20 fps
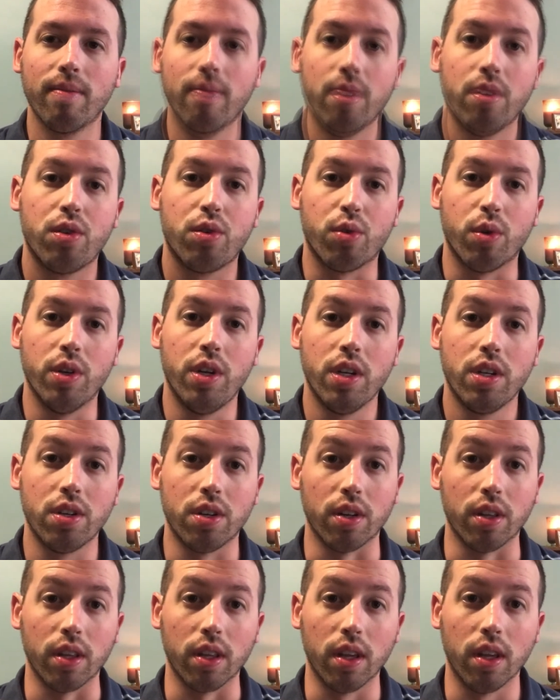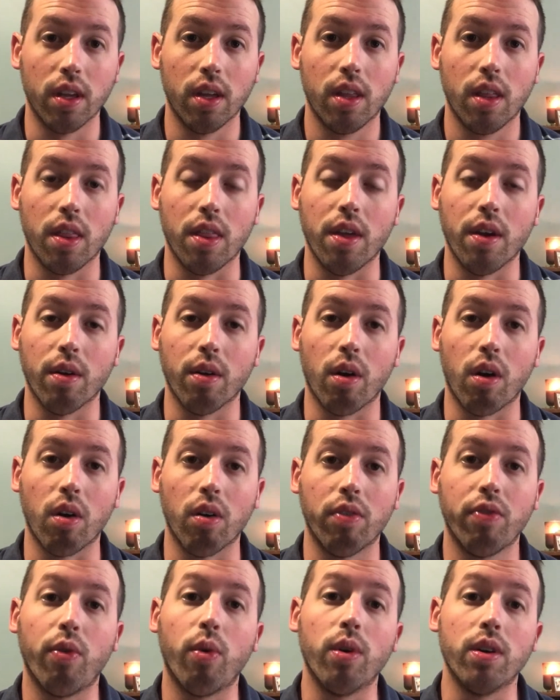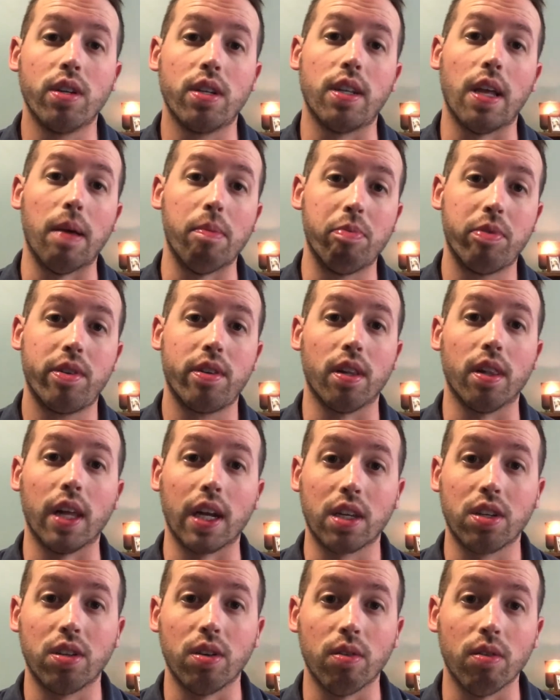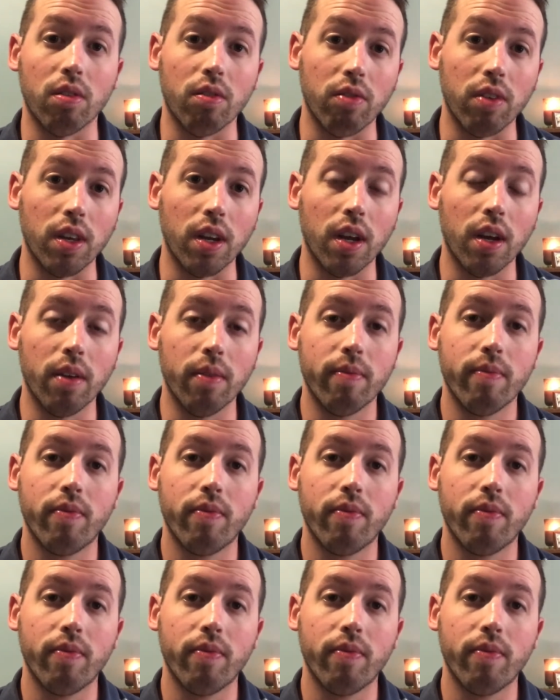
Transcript: Traditionally, there are 4 steps to Lectio Divina,